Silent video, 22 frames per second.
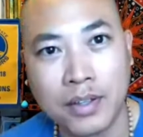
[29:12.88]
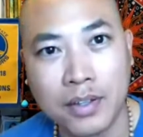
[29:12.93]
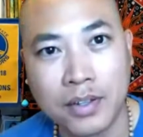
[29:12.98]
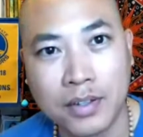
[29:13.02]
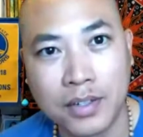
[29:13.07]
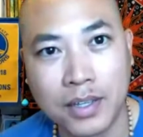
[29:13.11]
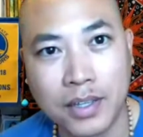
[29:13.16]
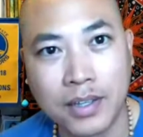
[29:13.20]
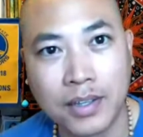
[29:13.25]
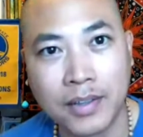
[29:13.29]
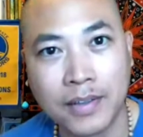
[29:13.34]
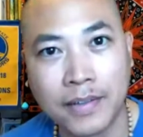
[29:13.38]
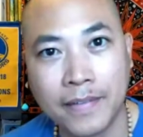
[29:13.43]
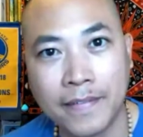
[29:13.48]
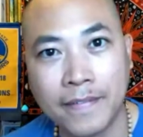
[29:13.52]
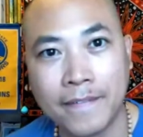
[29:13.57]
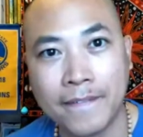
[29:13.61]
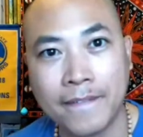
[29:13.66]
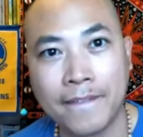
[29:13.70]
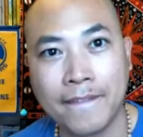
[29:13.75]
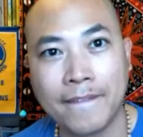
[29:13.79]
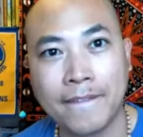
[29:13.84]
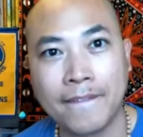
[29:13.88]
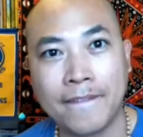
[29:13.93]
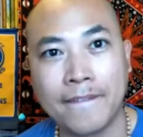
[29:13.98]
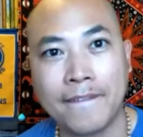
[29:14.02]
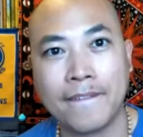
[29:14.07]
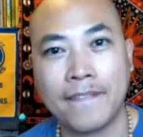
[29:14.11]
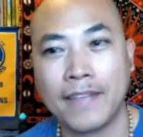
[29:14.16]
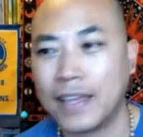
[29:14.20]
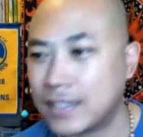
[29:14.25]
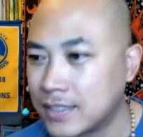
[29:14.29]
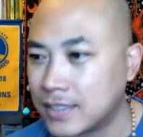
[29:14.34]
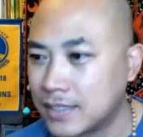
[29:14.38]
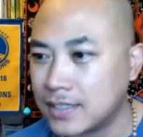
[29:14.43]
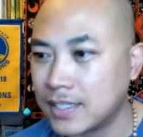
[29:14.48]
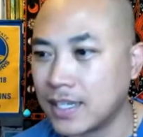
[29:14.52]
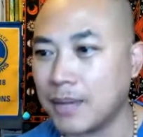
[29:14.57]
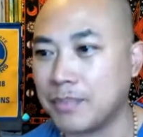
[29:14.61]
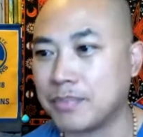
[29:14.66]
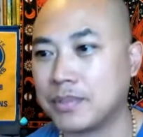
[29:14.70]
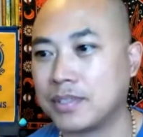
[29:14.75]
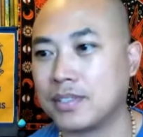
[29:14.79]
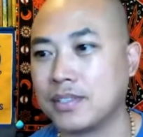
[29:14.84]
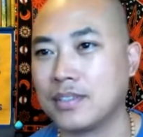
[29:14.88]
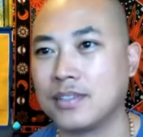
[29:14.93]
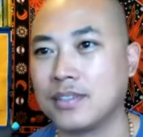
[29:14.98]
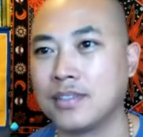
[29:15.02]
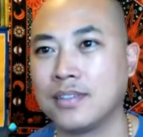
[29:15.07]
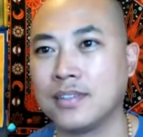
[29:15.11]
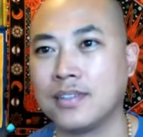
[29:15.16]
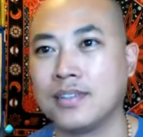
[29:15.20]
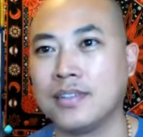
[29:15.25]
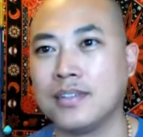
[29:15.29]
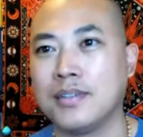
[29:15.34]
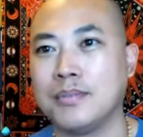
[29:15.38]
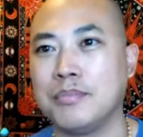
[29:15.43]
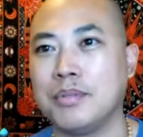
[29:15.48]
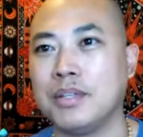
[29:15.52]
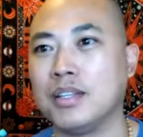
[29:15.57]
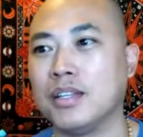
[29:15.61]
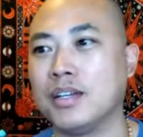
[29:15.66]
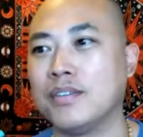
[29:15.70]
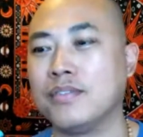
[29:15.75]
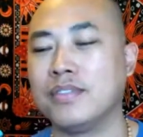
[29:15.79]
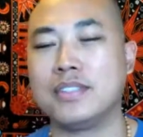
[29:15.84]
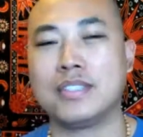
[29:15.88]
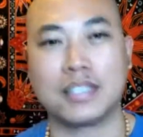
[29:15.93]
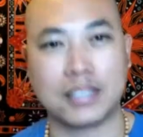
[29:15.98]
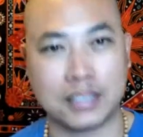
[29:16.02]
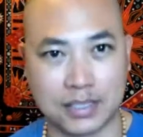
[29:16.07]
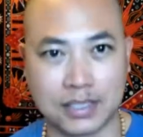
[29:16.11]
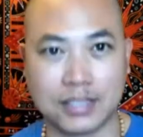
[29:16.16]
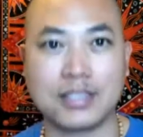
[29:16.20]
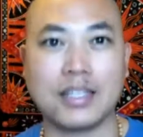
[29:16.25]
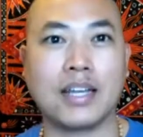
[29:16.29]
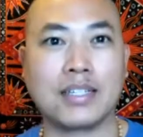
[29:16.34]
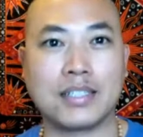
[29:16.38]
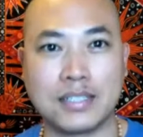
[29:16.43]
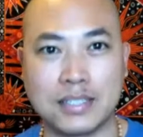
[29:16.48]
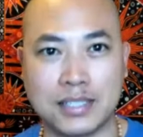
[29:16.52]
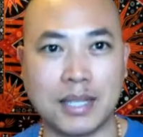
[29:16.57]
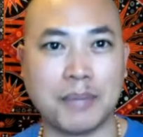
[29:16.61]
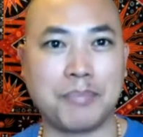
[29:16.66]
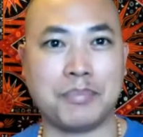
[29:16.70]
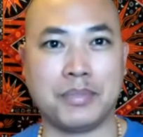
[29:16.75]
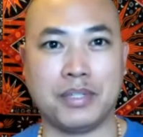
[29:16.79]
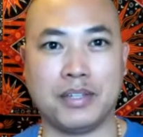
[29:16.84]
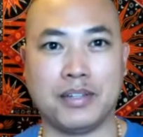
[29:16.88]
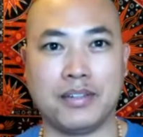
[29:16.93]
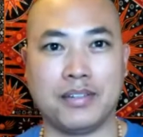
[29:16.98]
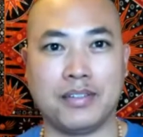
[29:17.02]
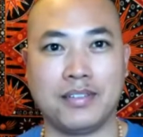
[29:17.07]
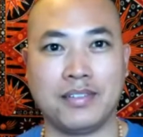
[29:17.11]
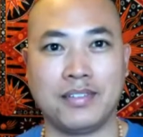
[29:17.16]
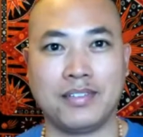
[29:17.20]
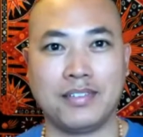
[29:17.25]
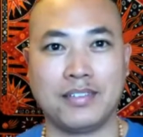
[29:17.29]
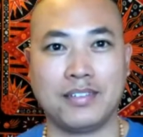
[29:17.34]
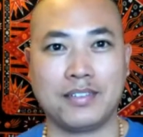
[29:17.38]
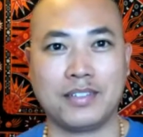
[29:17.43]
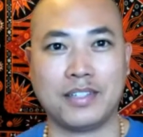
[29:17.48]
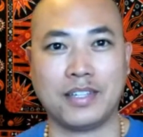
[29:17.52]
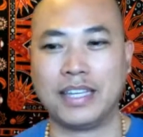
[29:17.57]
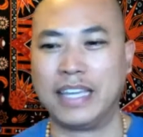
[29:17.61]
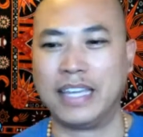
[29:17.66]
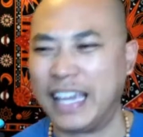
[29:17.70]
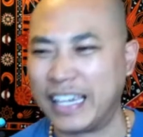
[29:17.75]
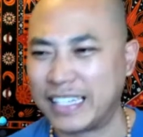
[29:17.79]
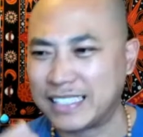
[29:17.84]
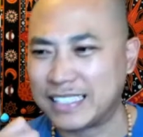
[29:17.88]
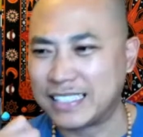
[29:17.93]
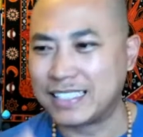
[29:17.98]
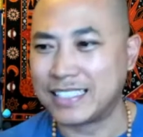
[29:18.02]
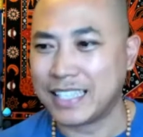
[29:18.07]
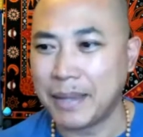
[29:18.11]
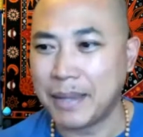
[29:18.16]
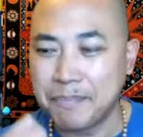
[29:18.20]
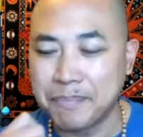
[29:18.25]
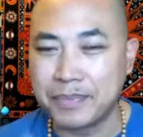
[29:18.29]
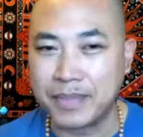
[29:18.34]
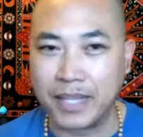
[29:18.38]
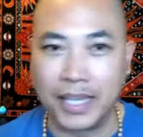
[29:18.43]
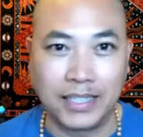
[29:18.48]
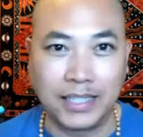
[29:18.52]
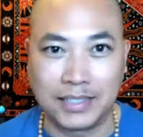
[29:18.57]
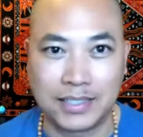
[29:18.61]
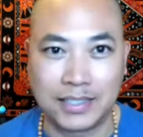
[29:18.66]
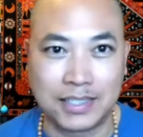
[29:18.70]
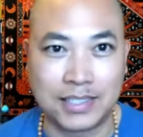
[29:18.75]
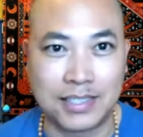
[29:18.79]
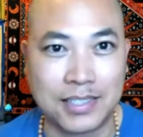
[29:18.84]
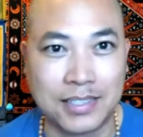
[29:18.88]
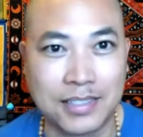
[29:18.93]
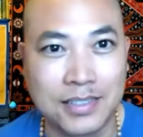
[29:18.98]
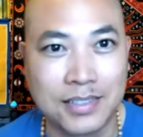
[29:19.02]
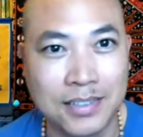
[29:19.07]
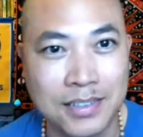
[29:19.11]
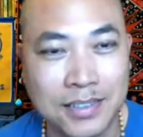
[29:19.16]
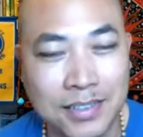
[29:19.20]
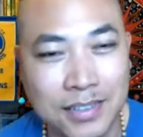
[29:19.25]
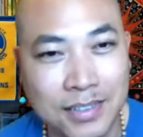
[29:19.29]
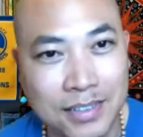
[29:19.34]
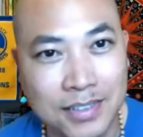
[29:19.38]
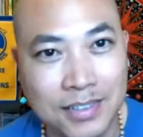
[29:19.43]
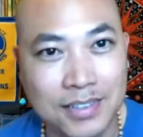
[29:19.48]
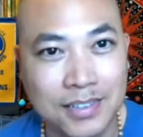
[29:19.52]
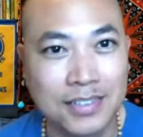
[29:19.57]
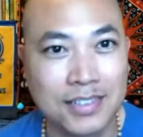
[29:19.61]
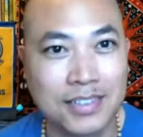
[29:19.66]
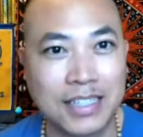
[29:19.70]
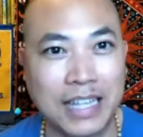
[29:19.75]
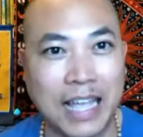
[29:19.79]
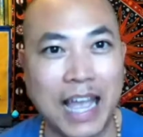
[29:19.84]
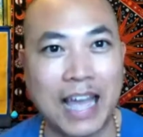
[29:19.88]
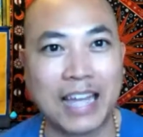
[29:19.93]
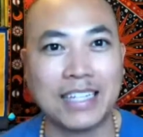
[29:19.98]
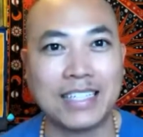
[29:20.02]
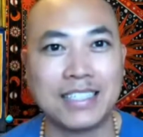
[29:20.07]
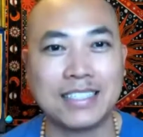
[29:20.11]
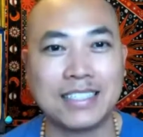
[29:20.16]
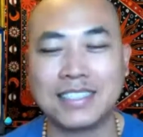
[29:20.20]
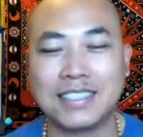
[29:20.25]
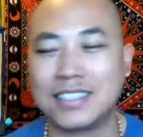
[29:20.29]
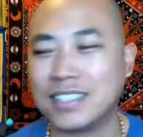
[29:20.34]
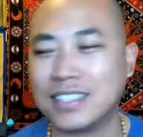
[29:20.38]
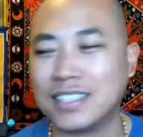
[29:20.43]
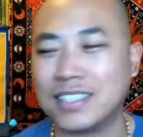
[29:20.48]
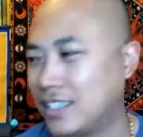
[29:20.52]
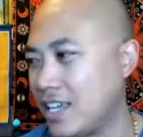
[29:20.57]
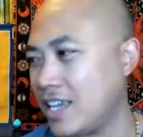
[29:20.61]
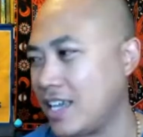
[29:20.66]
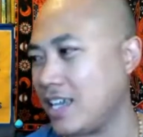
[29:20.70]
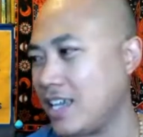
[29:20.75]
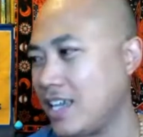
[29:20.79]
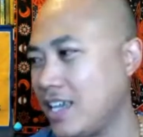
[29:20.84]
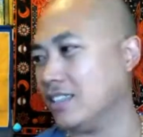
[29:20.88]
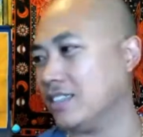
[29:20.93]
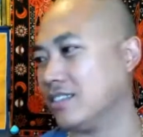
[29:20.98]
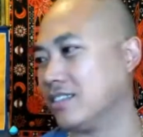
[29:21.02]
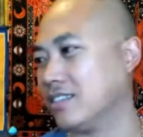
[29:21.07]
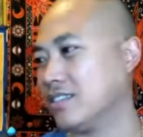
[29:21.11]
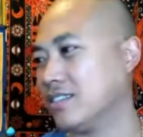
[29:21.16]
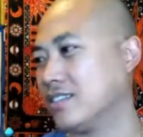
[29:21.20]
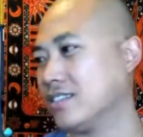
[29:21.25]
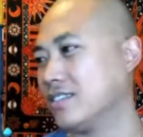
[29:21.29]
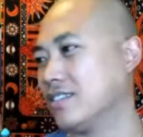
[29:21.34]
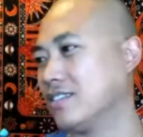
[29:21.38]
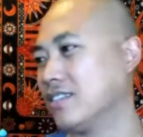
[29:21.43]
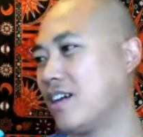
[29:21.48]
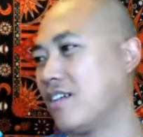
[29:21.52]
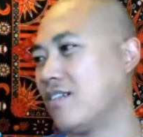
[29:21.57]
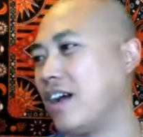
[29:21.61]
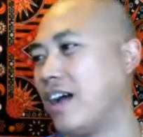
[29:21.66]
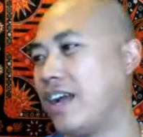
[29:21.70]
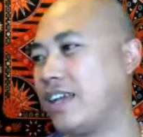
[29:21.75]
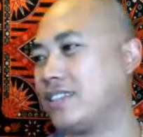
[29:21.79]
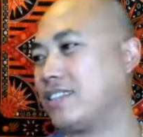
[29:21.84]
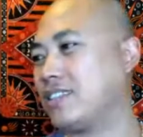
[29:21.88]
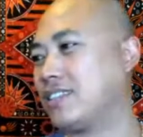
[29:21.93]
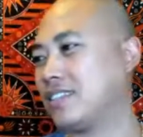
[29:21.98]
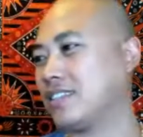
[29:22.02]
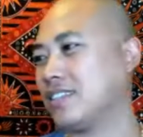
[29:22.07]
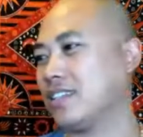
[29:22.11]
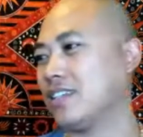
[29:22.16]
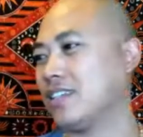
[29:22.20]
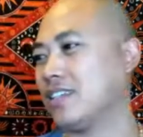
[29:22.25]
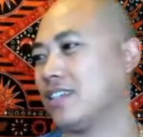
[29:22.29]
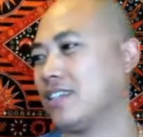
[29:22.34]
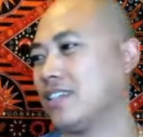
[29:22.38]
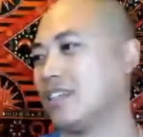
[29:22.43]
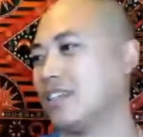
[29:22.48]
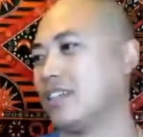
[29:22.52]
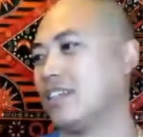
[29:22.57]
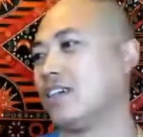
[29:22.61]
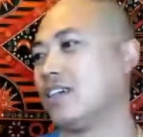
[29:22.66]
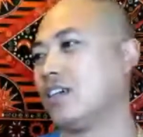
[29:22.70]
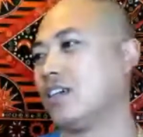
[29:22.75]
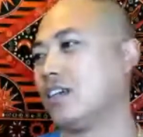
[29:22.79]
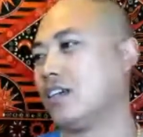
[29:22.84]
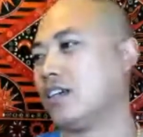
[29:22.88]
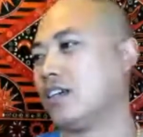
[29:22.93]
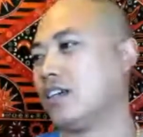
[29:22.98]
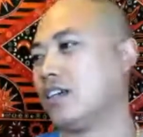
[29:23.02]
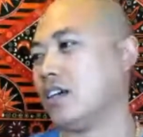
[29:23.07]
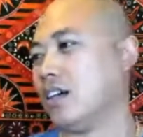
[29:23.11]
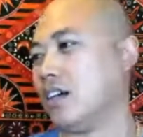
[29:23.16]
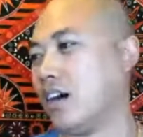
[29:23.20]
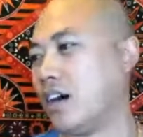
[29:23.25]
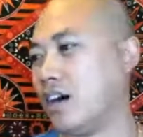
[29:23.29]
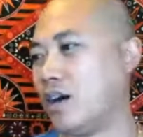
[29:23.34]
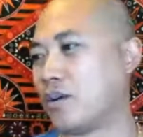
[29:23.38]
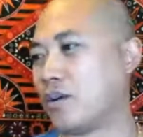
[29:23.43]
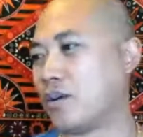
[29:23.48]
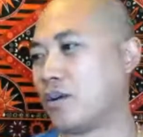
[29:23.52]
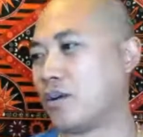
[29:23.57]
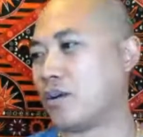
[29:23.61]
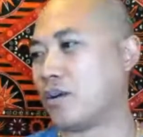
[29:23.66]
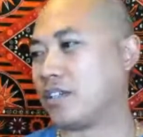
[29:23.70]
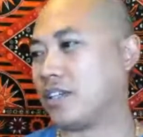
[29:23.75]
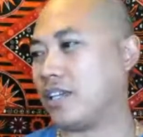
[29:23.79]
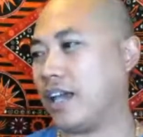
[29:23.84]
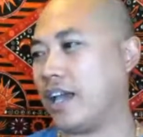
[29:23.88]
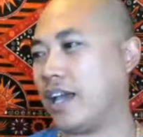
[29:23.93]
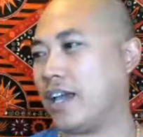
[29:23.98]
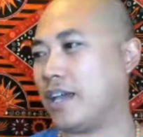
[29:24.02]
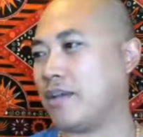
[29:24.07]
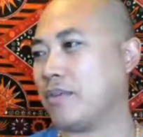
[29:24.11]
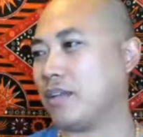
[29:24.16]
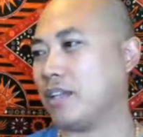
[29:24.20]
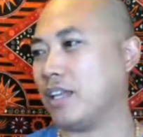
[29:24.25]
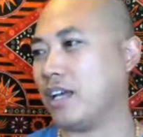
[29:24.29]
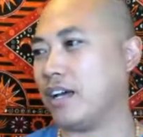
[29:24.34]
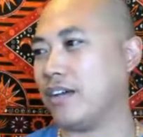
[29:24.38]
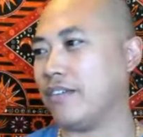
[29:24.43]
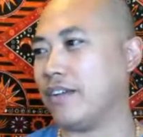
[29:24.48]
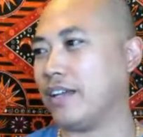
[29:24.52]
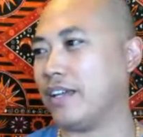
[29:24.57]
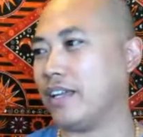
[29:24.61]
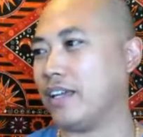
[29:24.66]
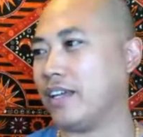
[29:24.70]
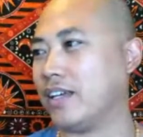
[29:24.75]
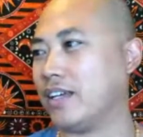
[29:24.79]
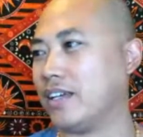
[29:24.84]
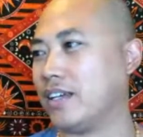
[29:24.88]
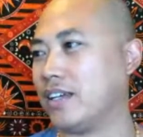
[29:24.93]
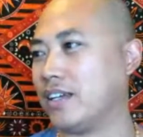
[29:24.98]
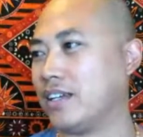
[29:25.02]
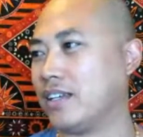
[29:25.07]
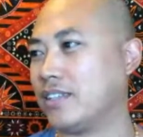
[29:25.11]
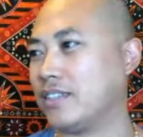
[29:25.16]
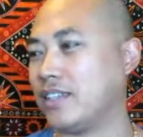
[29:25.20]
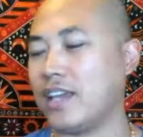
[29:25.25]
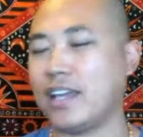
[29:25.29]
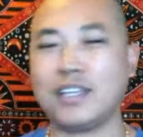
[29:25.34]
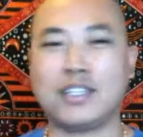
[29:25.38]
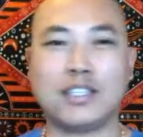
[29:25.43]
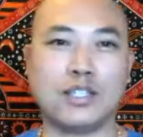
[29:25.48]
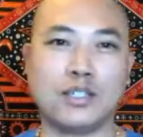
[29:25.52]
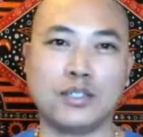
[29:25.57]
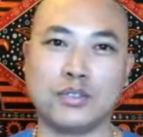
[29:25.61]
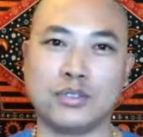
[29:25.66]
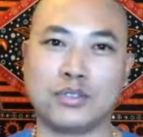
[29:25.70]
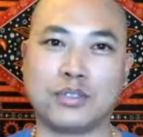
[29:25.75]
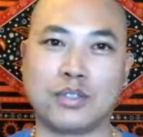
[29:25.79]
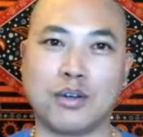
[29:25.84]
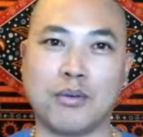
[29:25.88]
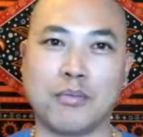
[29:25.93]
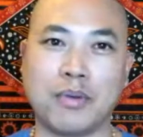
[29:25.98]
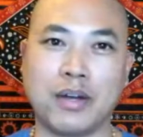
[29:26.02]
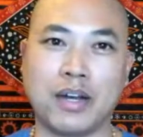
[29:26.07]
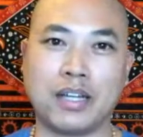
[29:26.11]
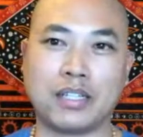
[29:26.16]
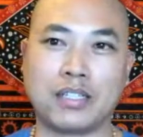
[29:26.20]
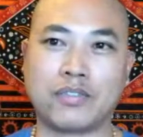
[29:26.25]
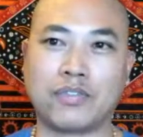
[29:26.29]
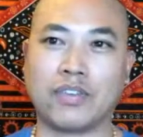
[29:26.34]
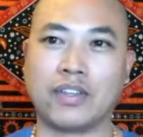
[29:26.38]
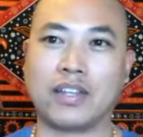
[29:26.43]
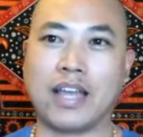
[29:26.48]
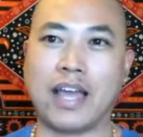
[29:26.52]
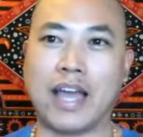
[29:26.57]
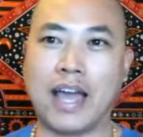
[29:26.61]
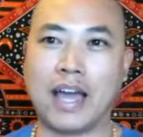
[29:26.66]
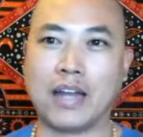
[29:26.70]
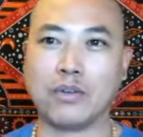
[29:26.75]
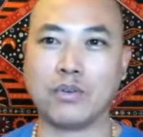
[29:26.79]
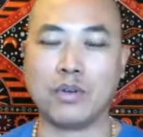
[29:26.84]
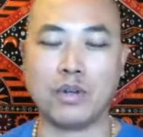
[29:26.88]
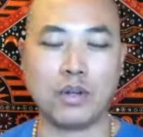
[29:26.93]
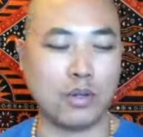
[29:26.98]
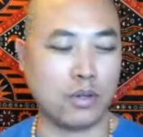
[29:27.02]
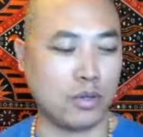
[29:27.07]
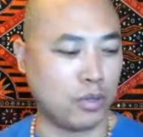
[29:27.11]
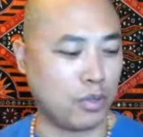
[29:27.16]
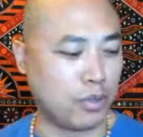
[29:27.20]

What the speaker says: Okay? Accept. Beloveds, accept it. Okay? Acceptance. That is the key. All right? Okay, beloved. Thank you so much for that. Woo!